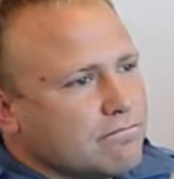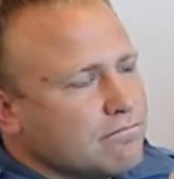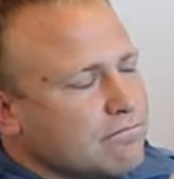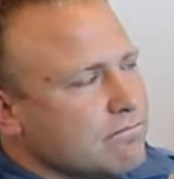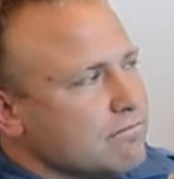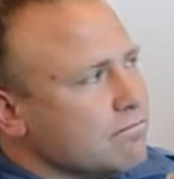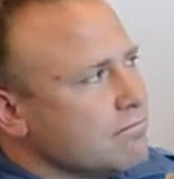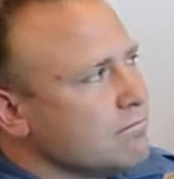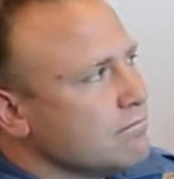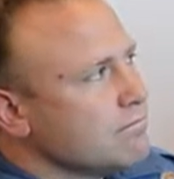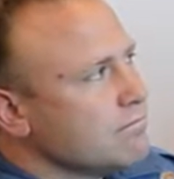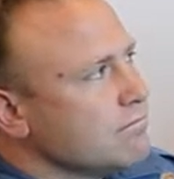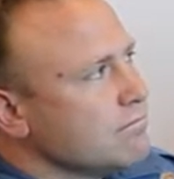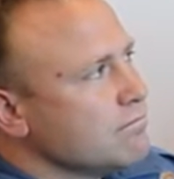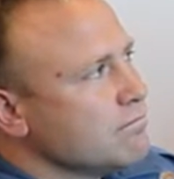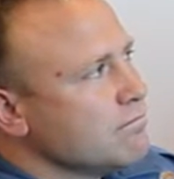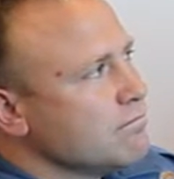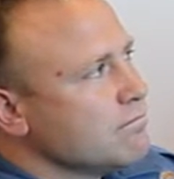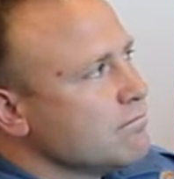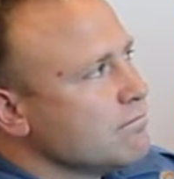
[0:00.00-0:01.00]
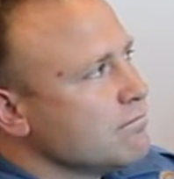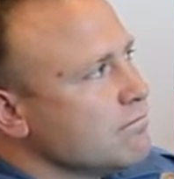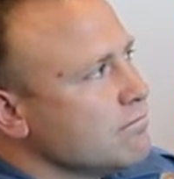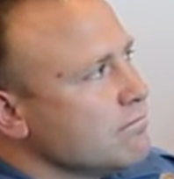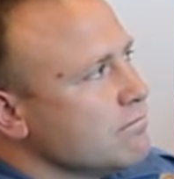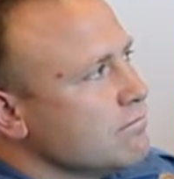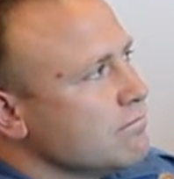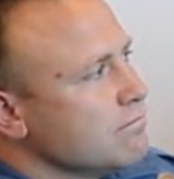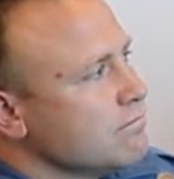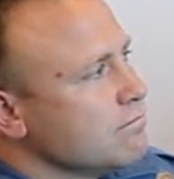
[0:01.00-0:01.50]

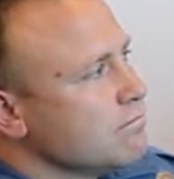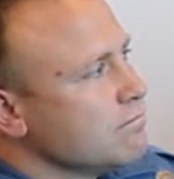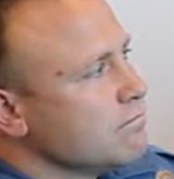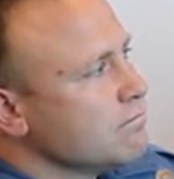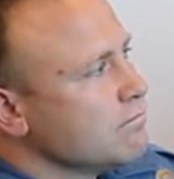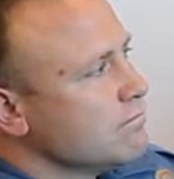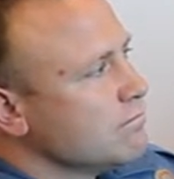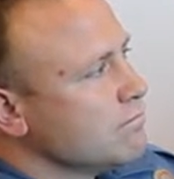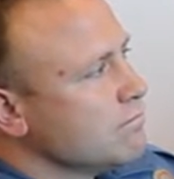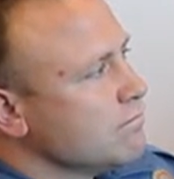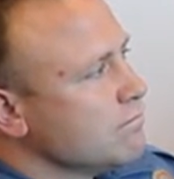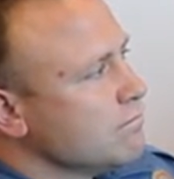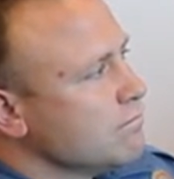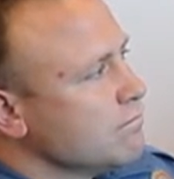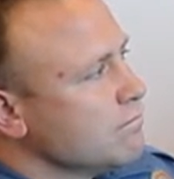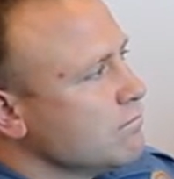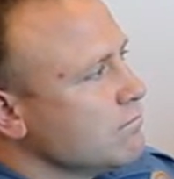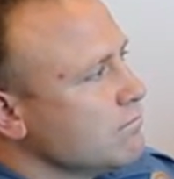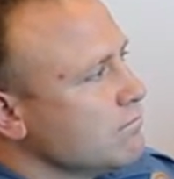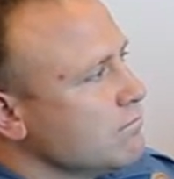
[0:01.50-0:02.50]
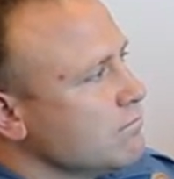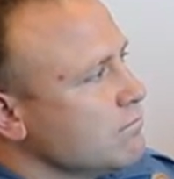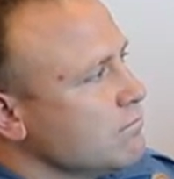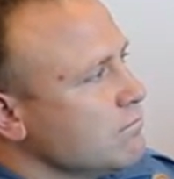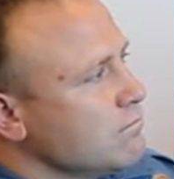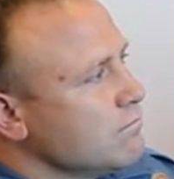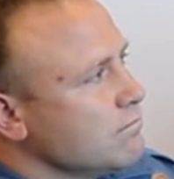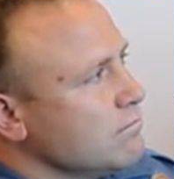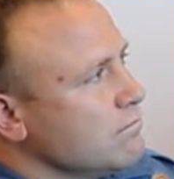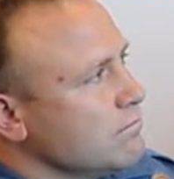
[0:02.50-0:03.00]

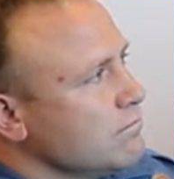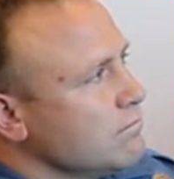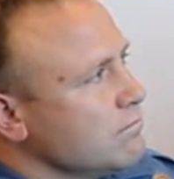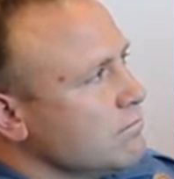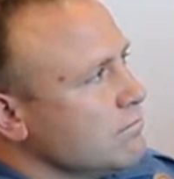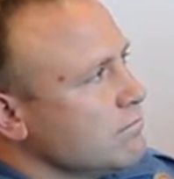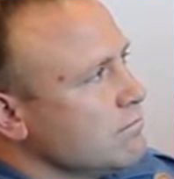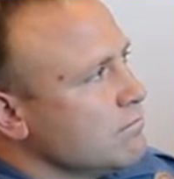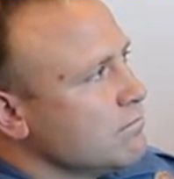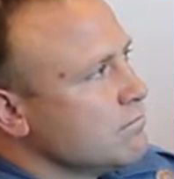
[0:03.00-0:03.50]
(not speaking)